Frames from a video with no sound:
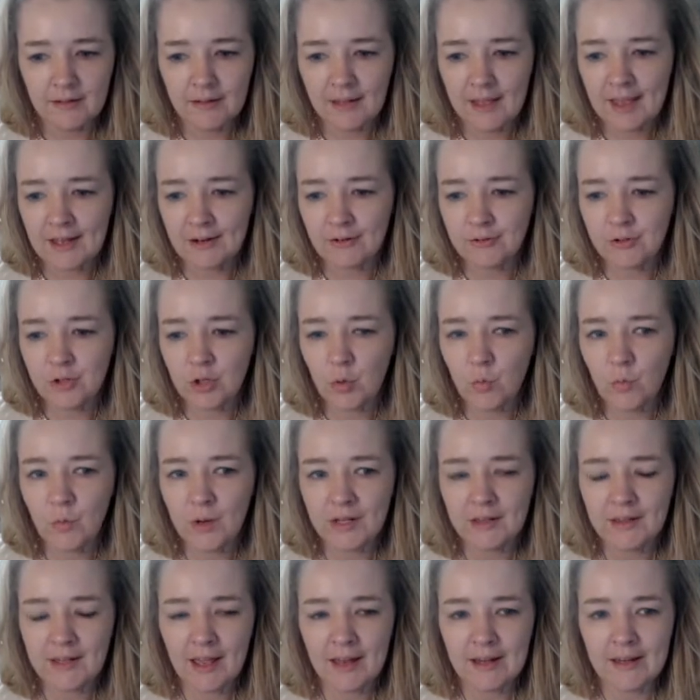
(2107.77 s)
I don't know
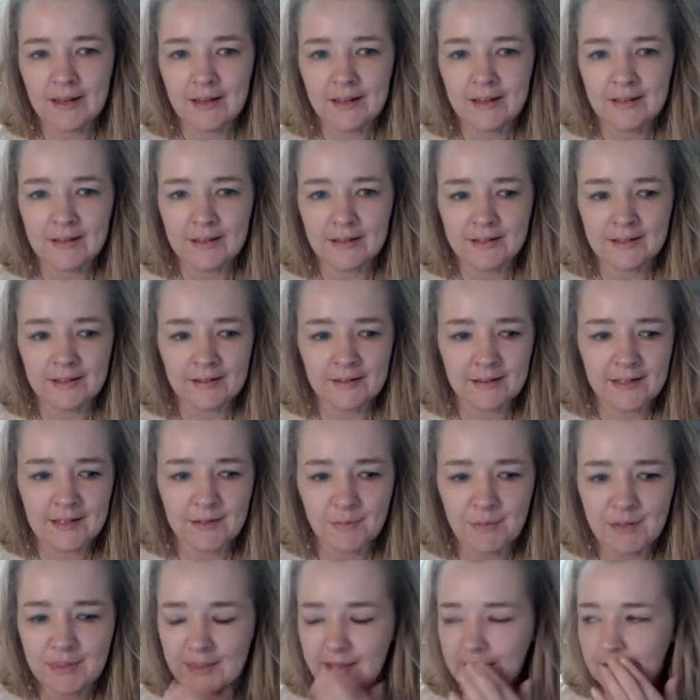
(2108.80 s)
when that is. It doesn't give
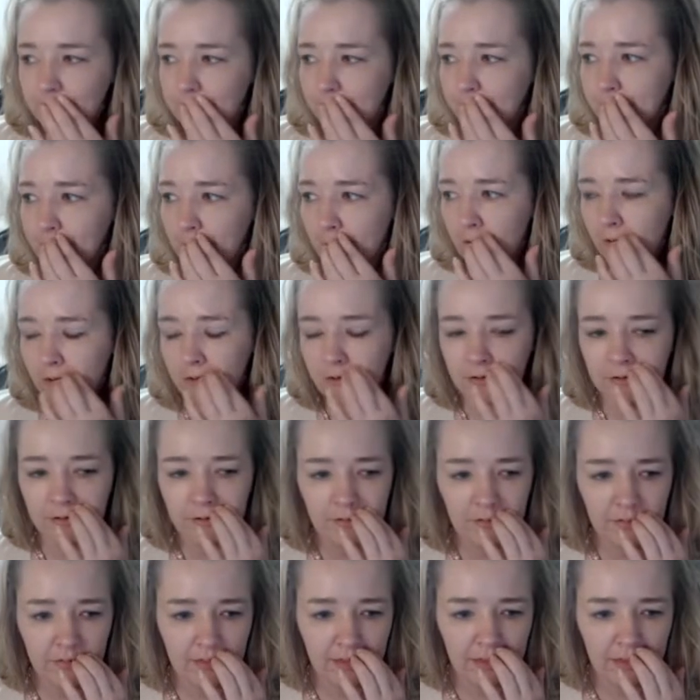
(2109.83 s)
me like a bar.